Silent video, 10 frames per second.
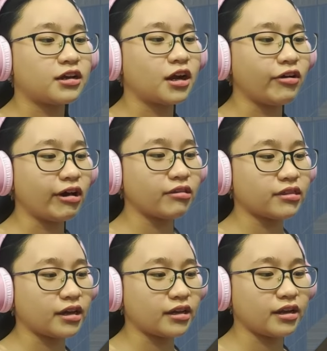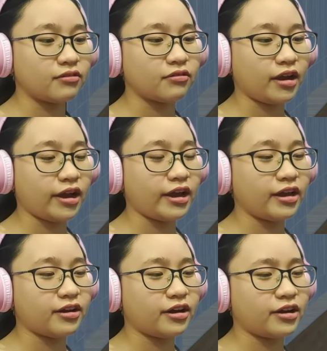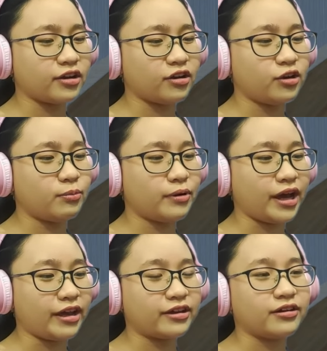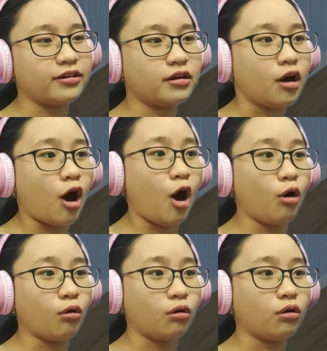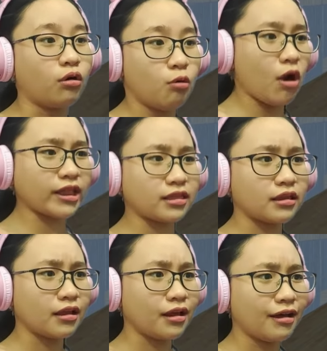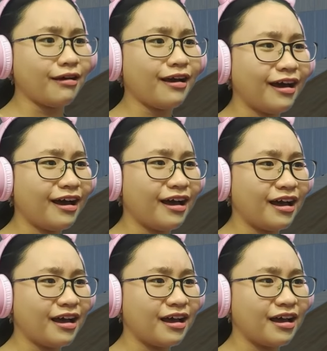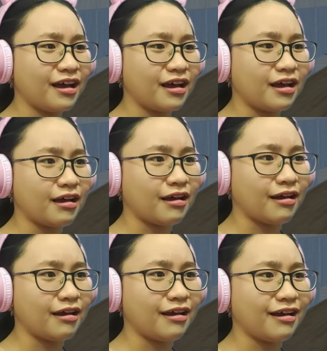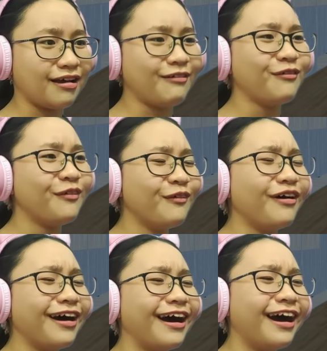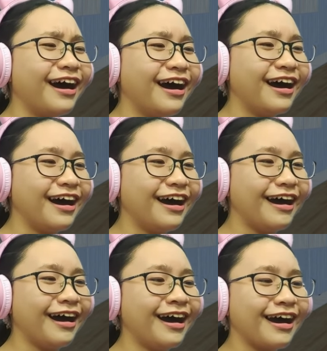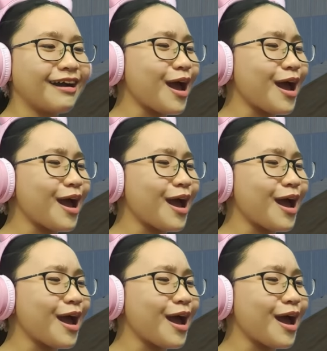Go outside and ride on your new bike. Oh, outside all game. I should be out. Hold it right there, Jack. Where do you think you're going?